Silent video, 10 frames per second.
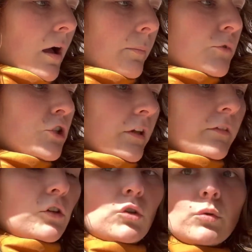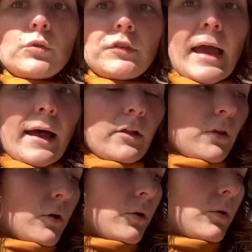just use
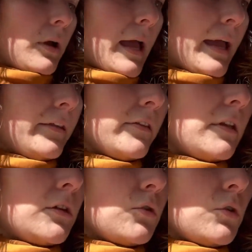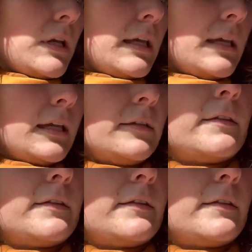tallow as an ingredient